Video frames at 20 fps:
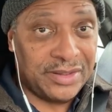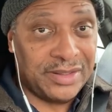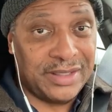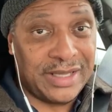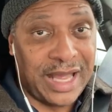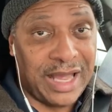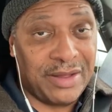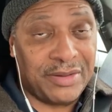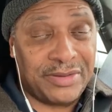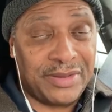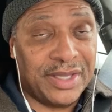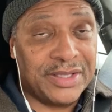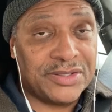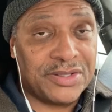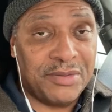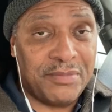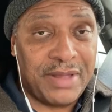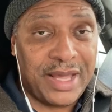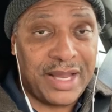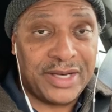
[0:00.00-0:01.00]
how things
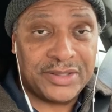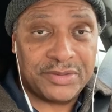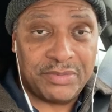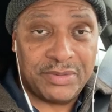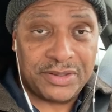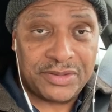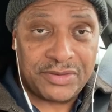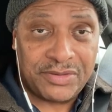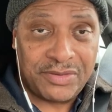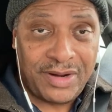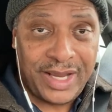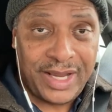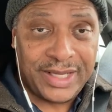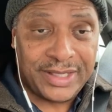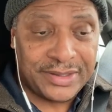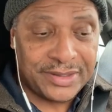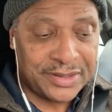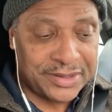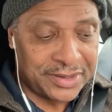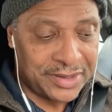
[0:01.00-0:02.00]
are managed with
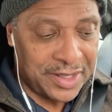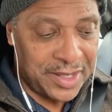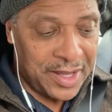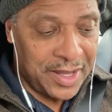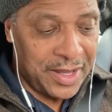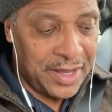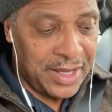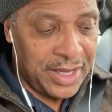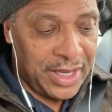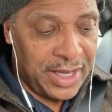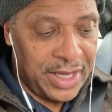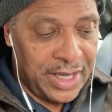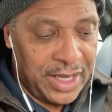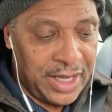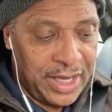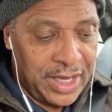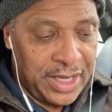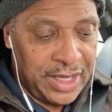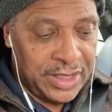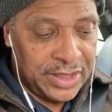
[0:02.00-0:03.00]
trains.
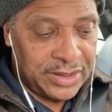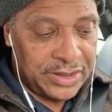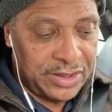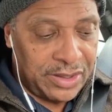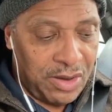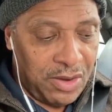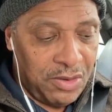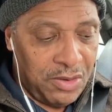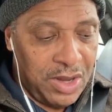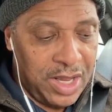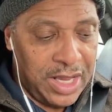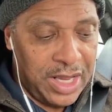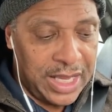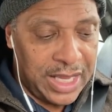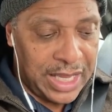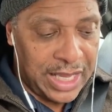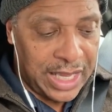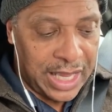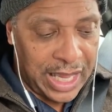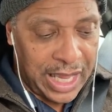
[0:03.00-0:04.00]
So
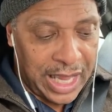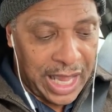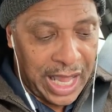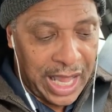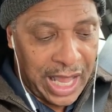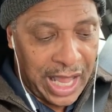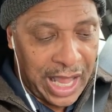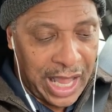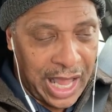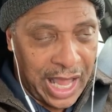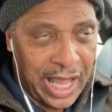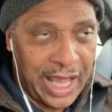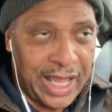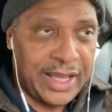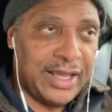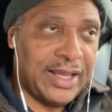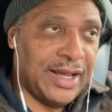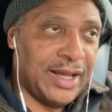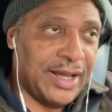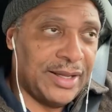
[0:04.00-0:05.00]
I,
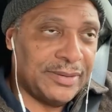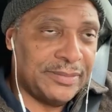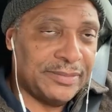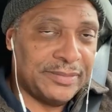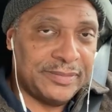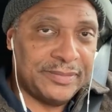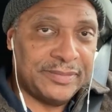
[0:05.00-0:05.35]
you